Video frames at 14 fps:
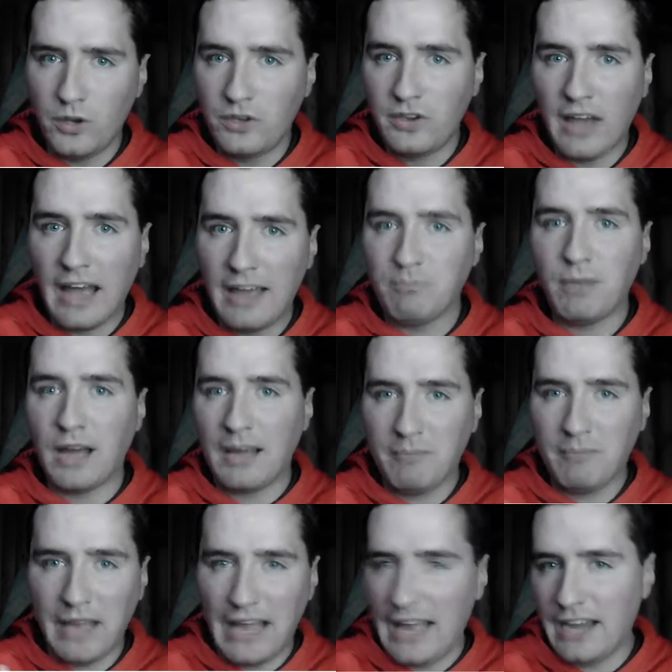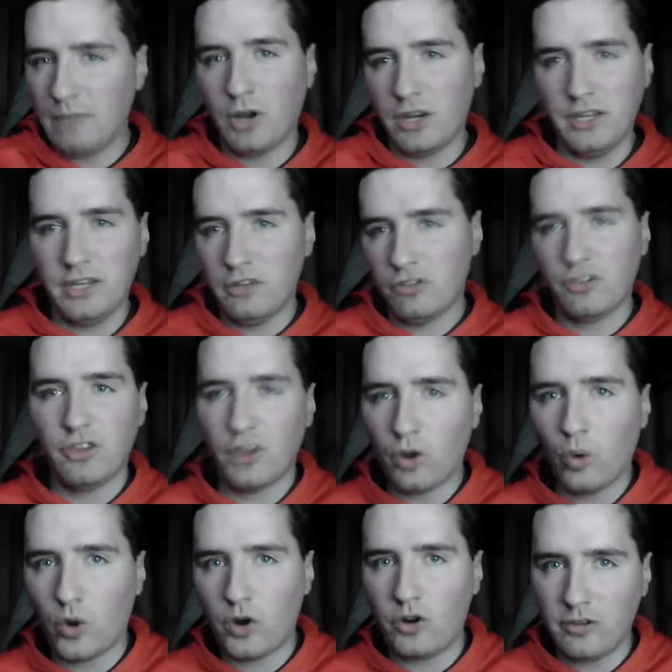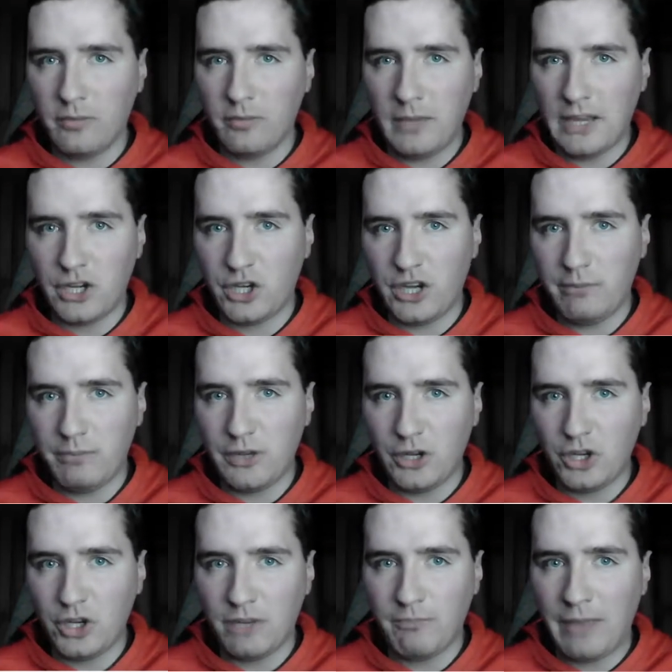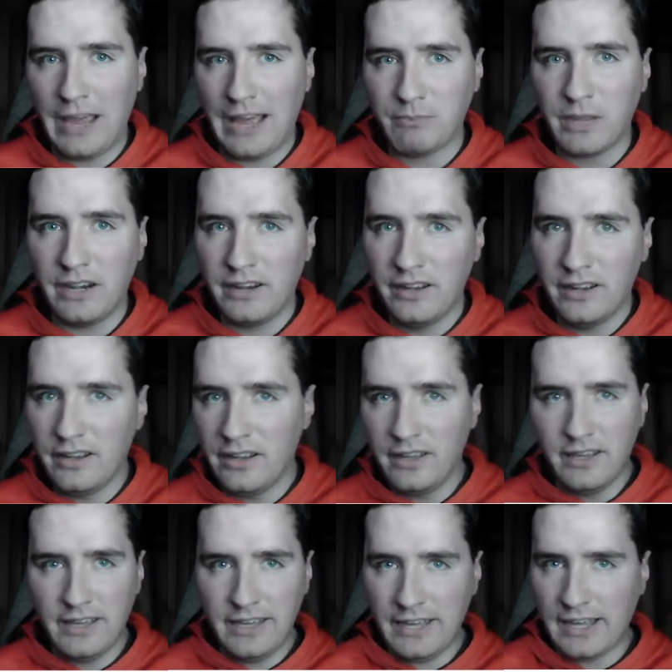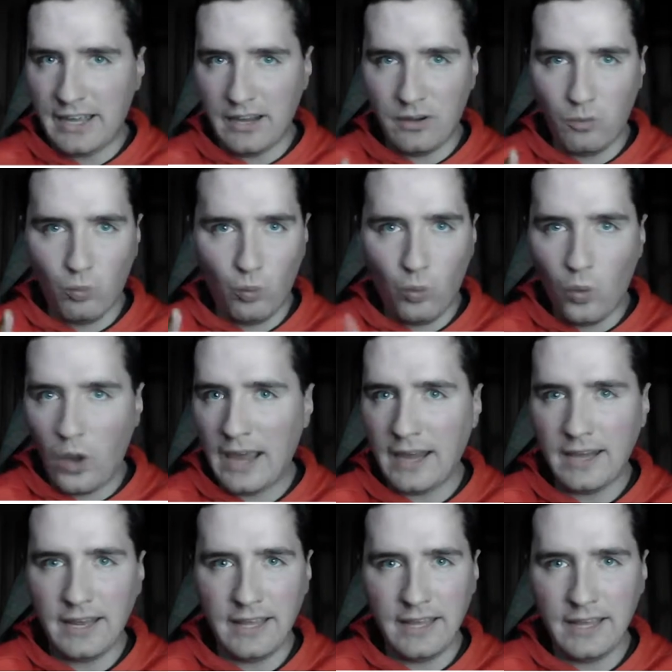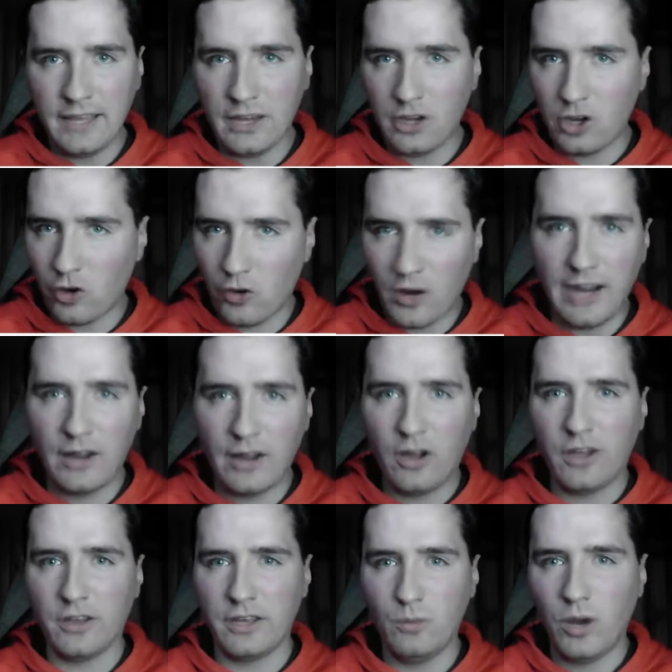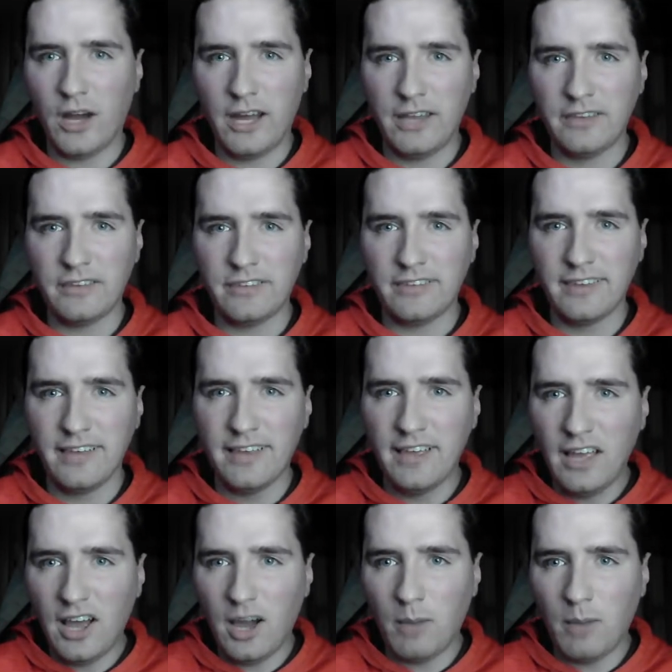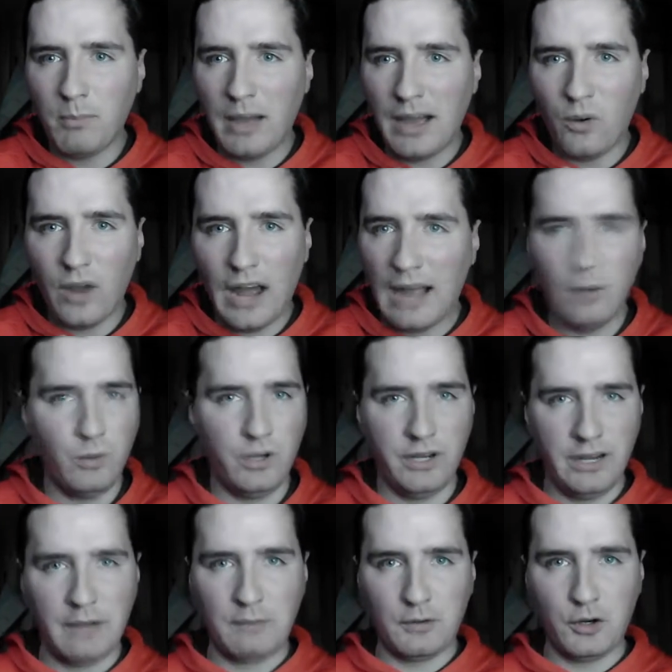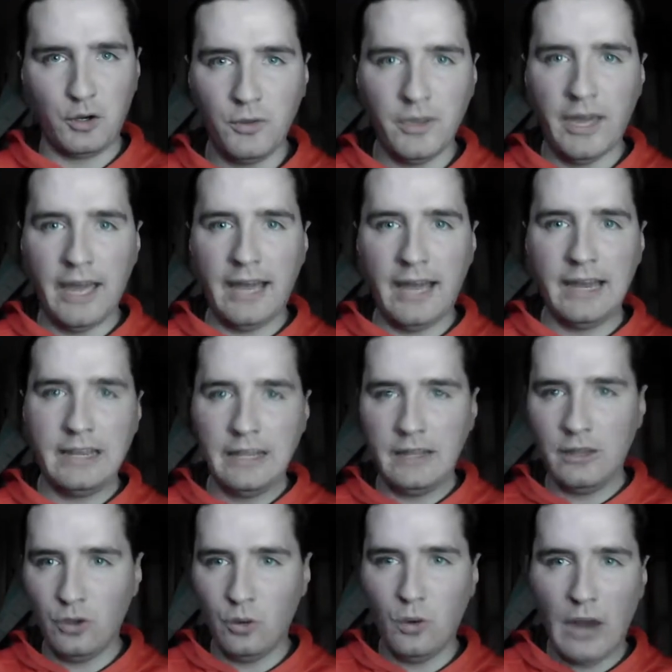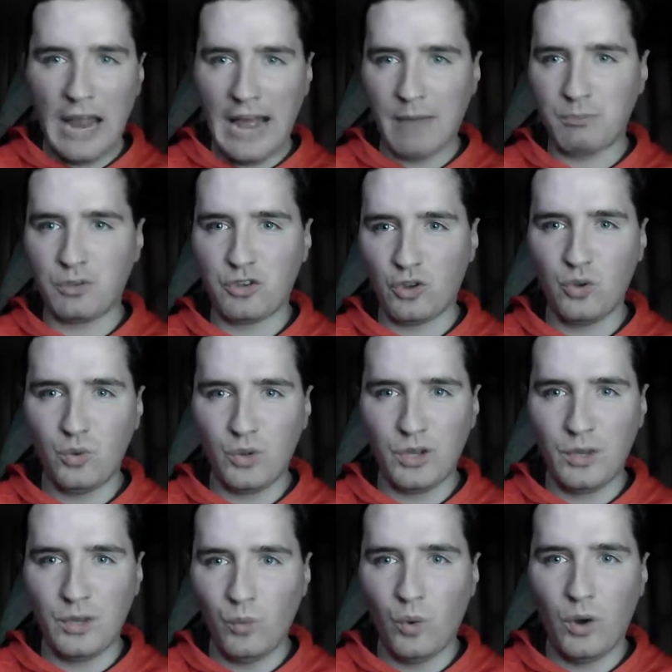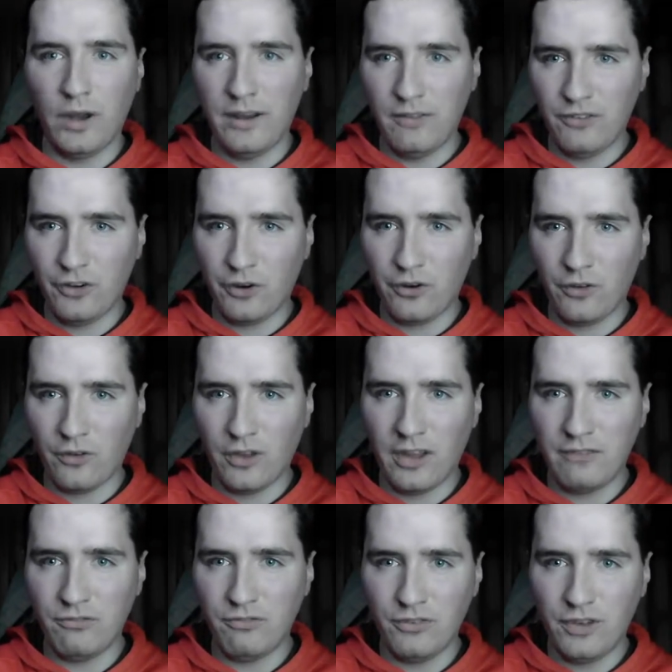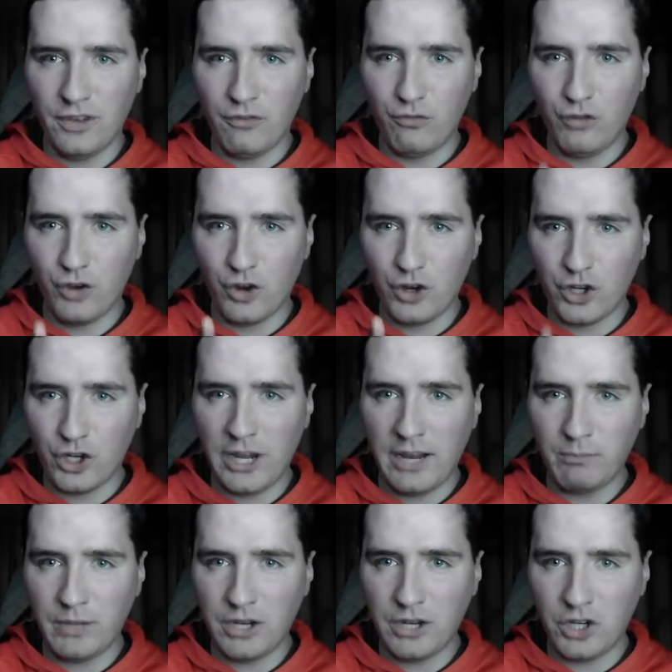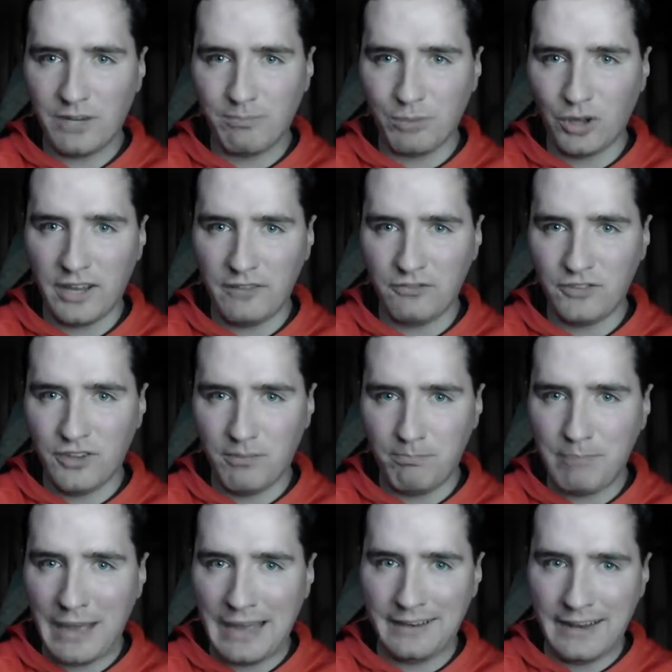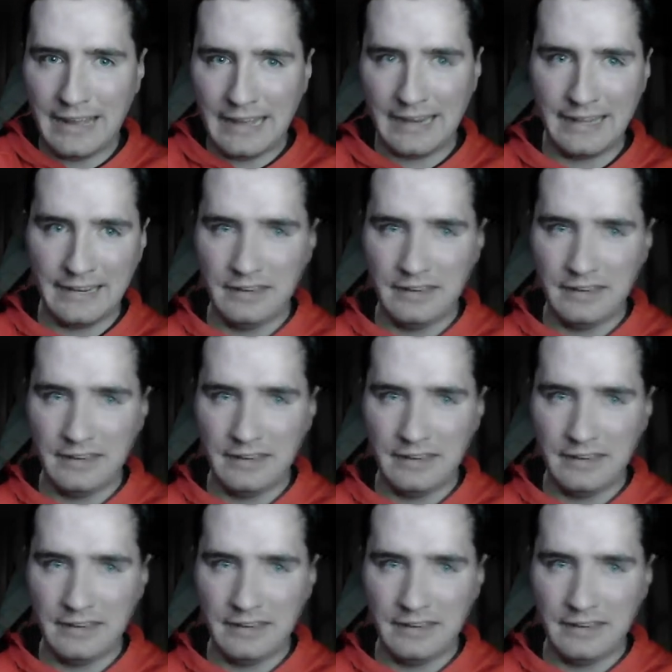dive bomb anybody into the corner to make a championship happen. He can whine, he can cry all he wants about, I would never do that. You absolutely would if your championship life depended on it.